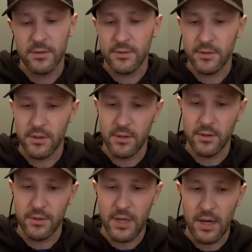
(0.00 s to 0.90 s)
So
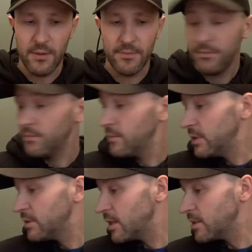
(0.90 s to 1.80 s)
yeah,
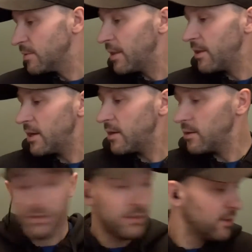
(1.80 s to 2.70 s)
interested about that.
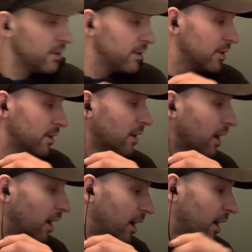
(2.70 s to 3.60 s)

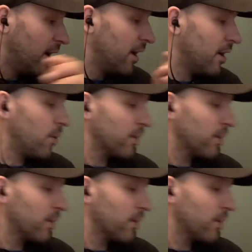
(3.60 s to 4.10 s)
Oh, I